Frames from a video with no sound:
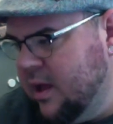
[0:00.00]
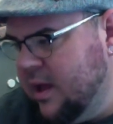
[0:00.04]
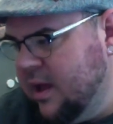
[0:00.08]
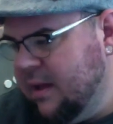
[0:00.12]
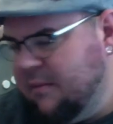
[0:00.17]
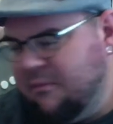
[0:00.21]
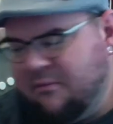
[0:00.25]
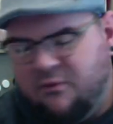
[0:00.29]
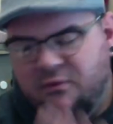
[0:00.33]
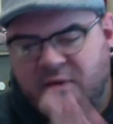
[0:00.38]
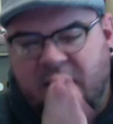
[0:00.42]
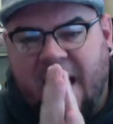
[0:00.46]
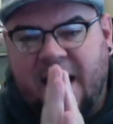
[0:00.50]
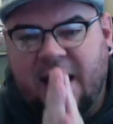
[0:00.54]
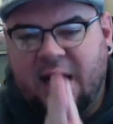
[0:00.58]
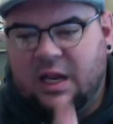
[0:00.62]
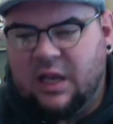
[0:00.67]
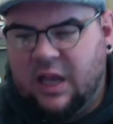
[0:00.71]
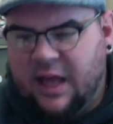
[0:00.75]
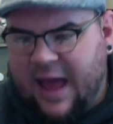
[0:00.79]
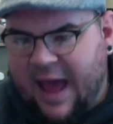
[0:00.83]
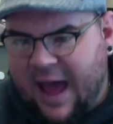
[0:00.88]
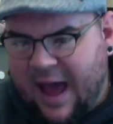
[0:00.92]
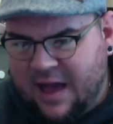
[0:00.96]

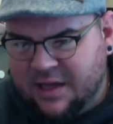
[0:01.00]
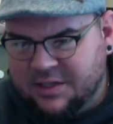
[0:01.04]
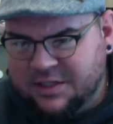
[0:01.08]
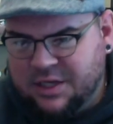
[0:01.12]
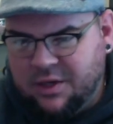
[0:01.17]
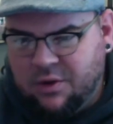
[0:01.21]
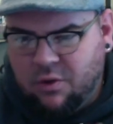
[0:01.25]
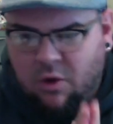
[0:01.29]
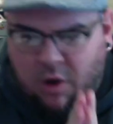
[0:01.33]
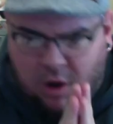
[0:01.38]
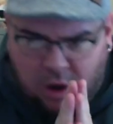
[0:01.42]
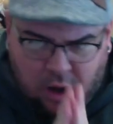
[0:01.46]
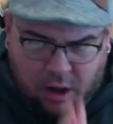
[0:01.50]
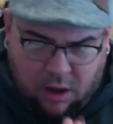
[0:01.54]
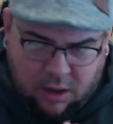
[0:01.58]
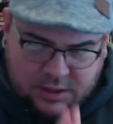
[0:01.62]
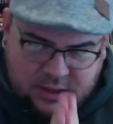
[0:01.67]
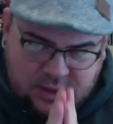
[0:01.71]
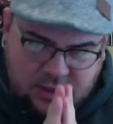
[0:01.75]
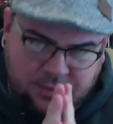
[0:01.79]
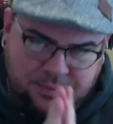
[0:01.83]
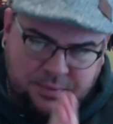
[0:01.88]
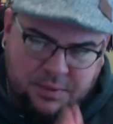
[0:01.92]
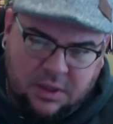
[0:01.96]
emphatically ask you all
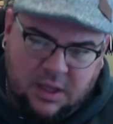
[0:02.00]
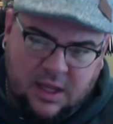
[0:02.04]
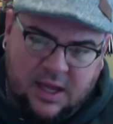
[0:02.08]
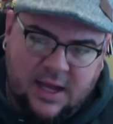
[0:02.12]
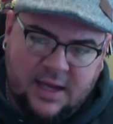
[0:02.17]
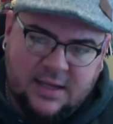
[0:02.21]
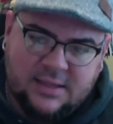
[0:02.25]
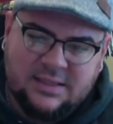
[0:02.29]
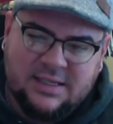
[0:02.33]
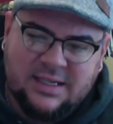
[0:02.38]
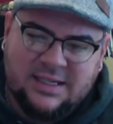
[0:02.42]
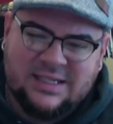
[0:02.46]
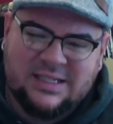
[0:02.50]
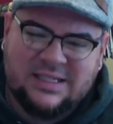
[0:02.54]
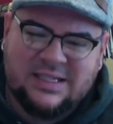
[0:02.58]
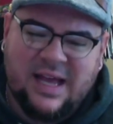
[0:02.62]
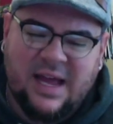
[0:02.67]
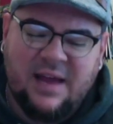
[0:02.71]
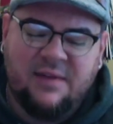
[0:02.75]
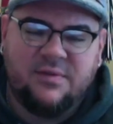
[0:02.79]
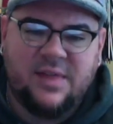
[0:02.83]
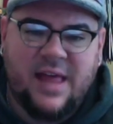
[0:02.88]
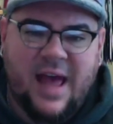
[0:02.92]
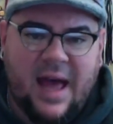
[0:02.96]
to please
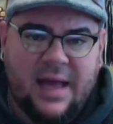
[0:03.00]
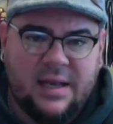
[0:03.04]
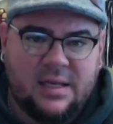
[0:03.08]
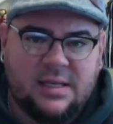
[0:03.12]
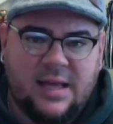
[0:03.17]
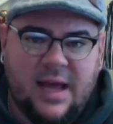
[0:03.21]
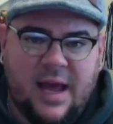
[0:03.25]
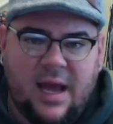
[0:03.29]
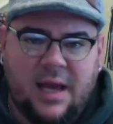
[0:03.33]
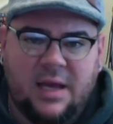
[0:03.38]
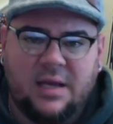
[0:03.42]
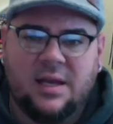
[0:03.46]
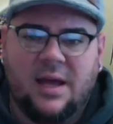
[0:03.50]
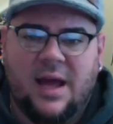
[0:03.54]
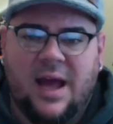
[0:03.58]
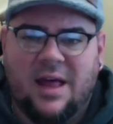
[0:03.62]
save that date